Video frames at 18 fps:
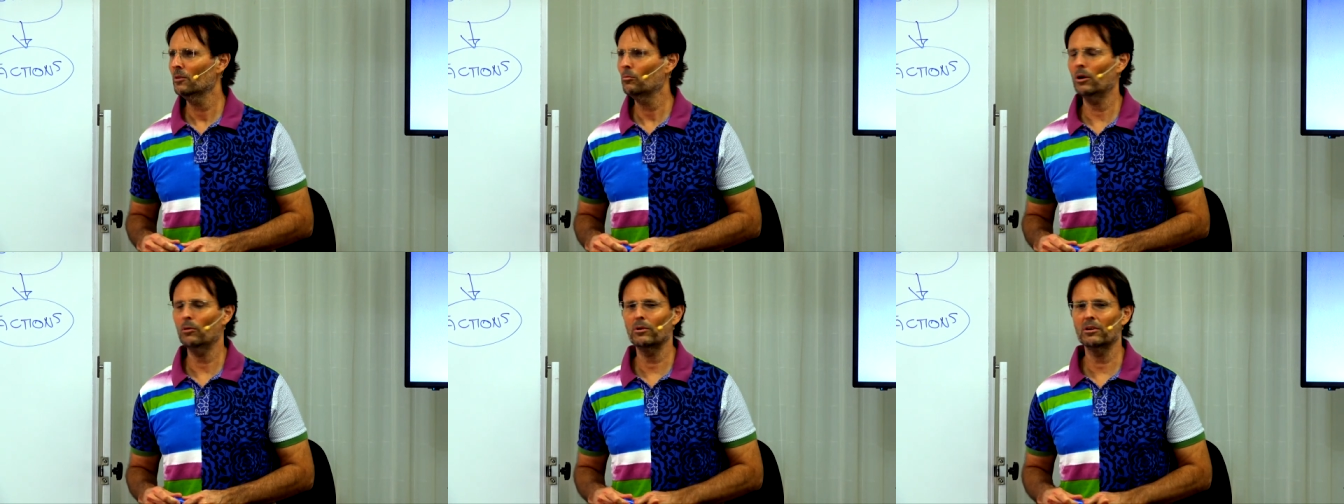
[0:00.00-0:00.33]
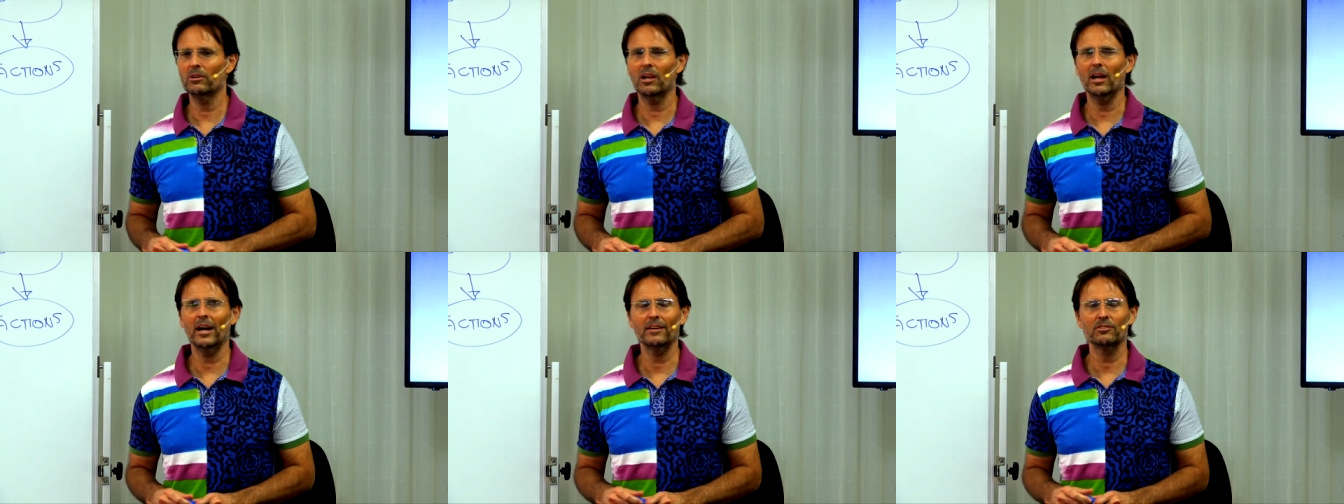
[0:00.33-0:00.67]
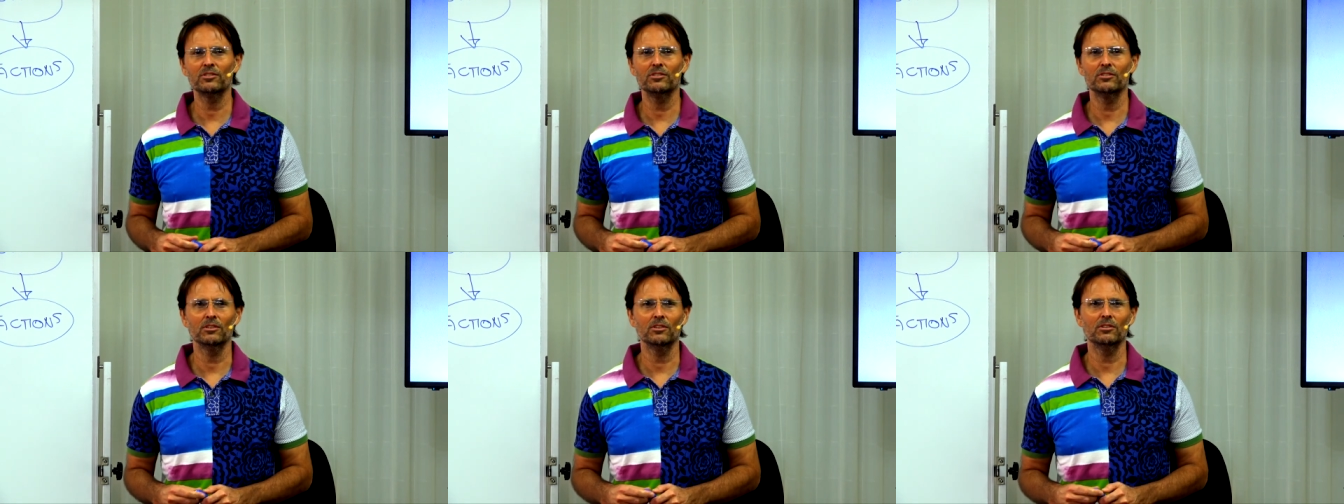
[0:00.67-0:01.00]
what we'd like
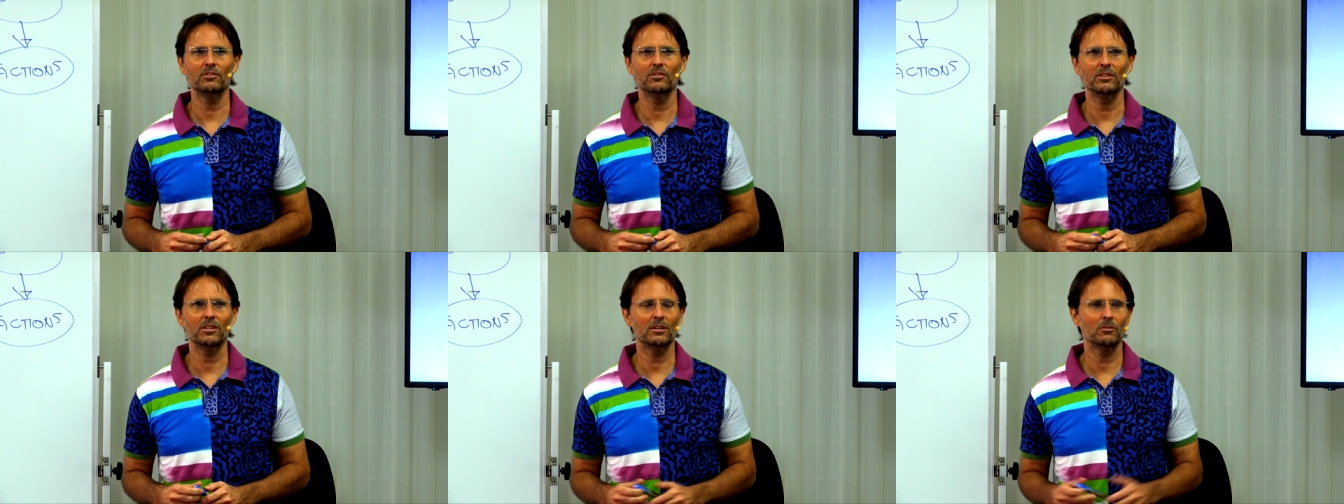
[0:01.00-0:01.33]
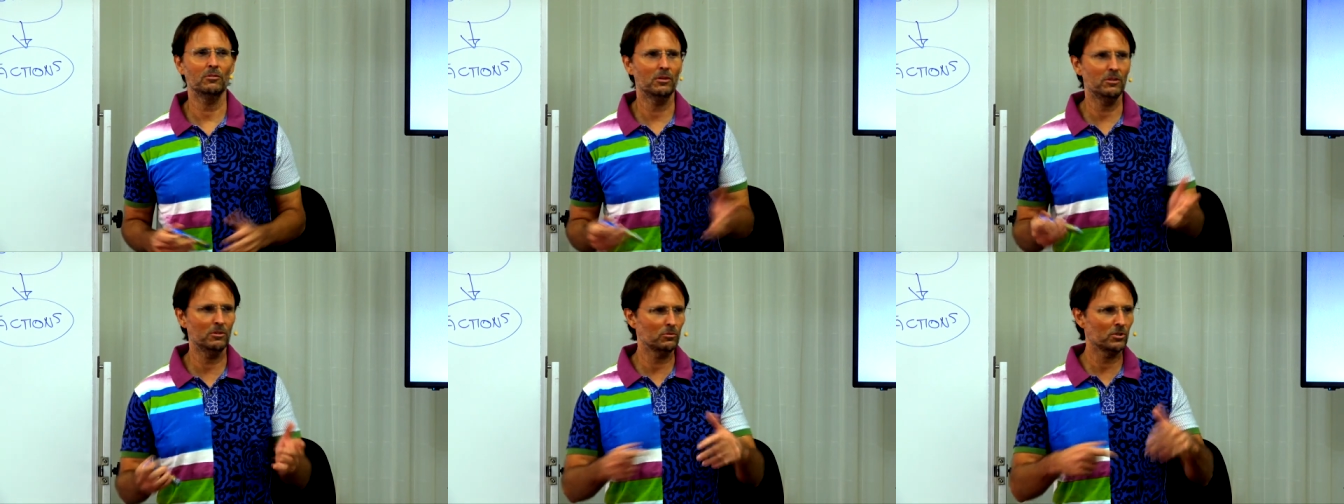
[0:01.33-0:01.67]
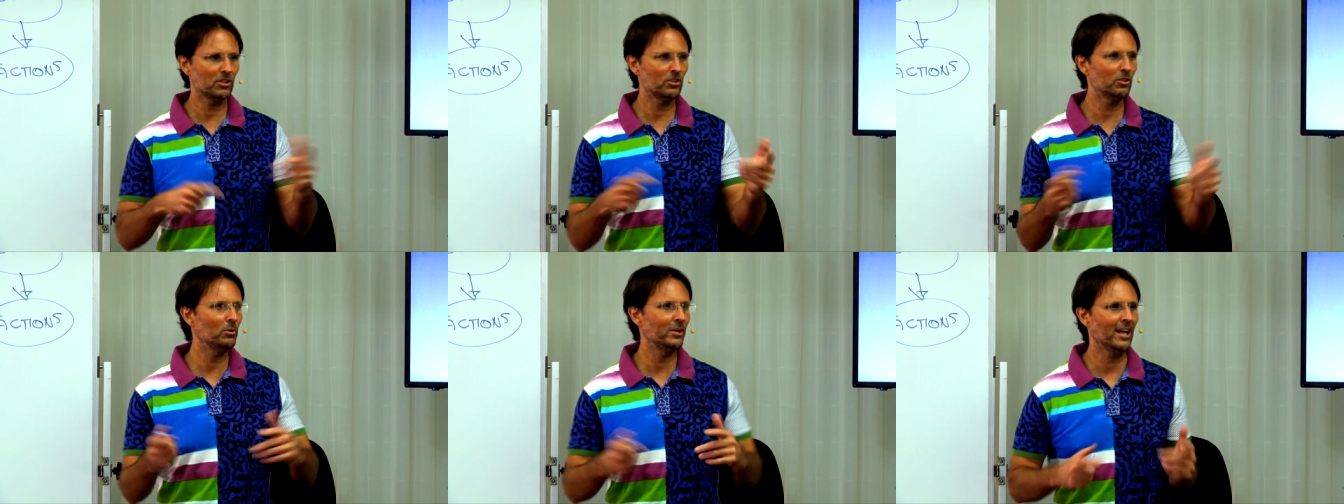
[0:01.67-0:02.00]
to do uh, is
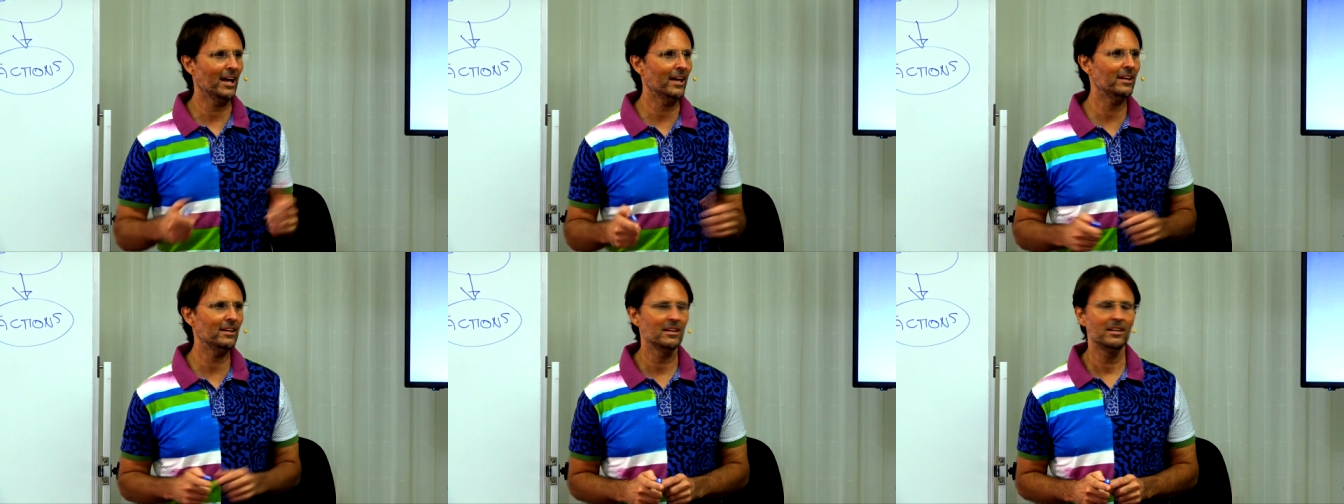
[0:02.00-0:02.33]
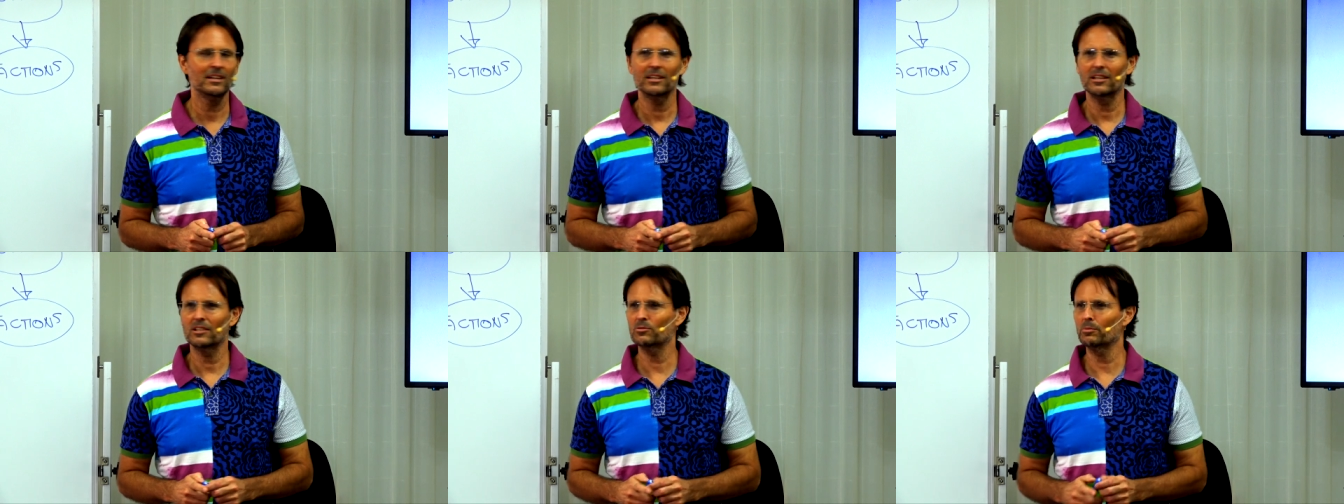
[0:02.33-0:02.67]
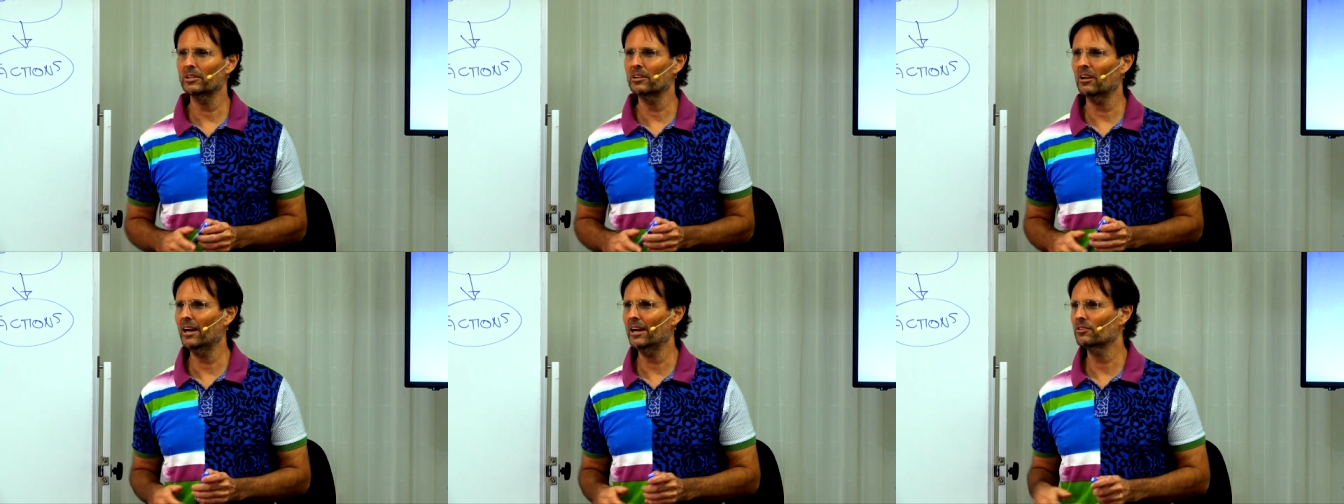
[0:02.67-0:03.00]
the Q&A is
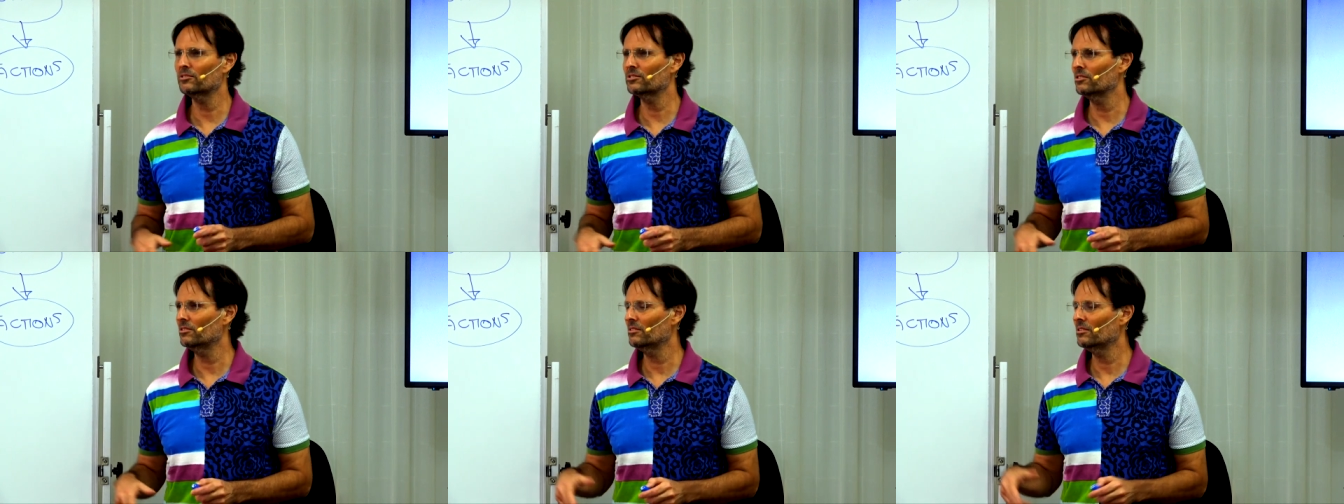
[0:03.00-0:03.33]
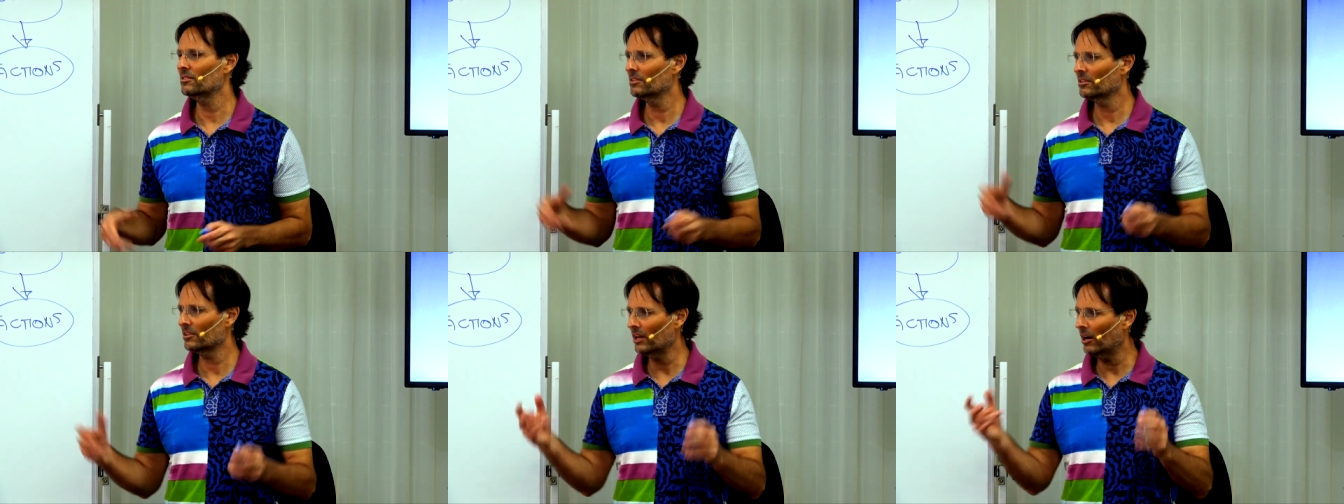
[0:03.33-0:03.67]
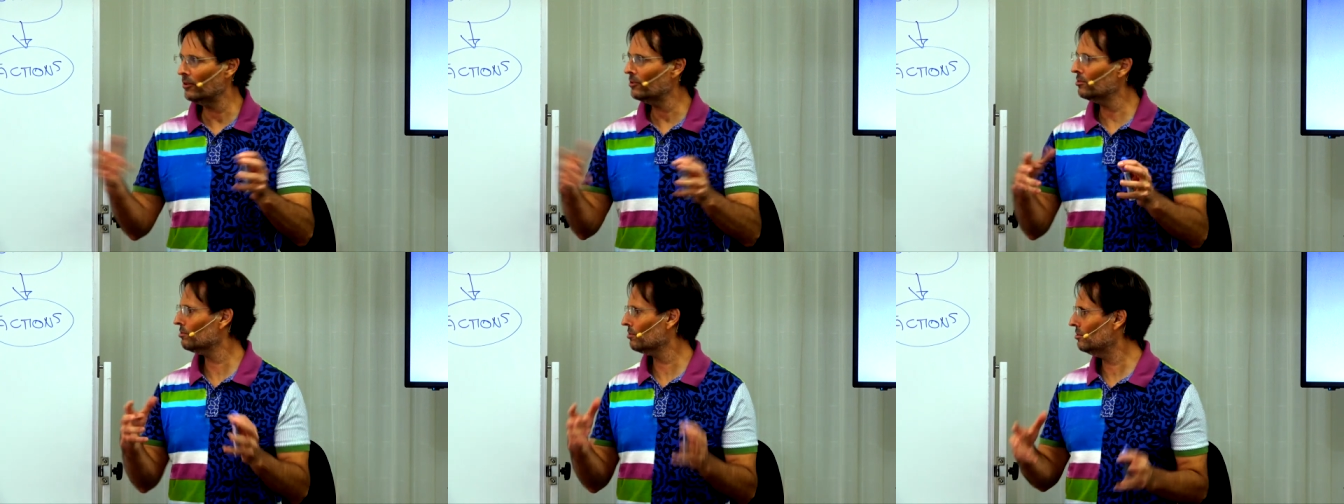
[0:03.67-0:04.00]
we'd like to
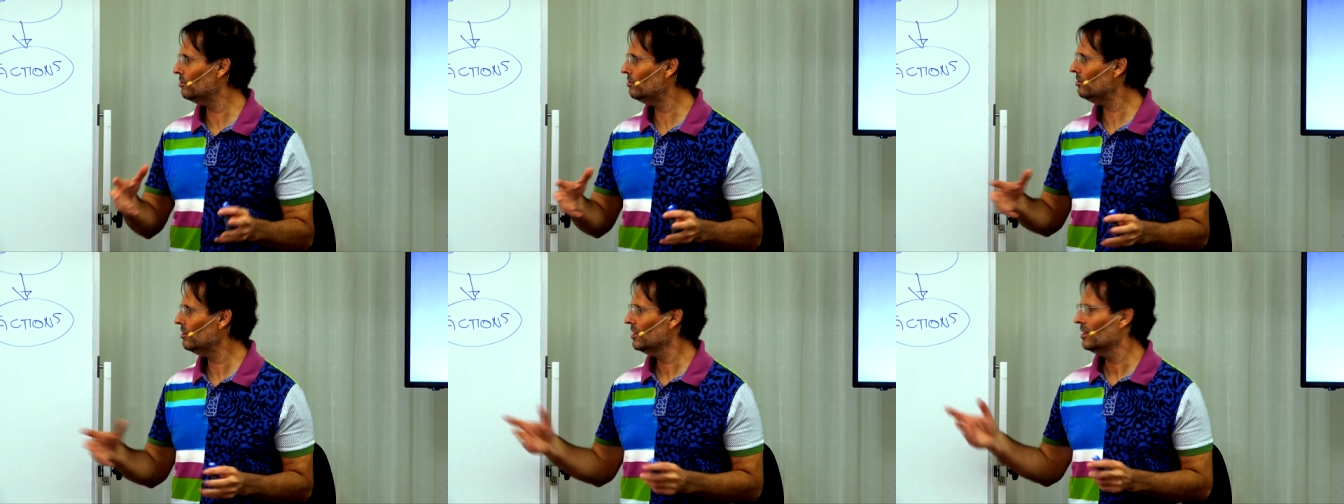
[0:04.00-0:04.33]
go through